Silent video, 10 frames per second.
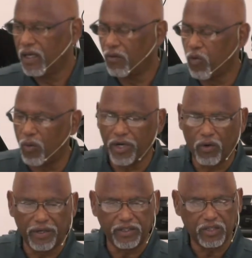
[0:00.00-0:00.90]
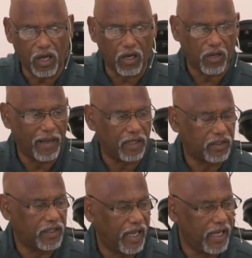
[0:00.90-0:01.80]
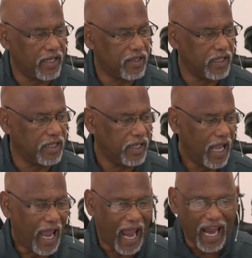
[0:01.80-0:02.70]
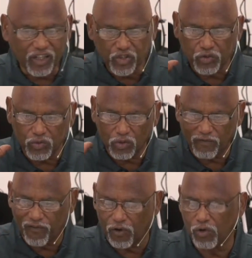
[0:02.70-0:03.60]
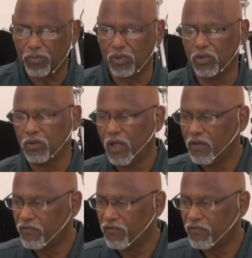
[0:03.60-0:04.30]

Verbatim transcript: of what we're going to talk about today, the actual verbal,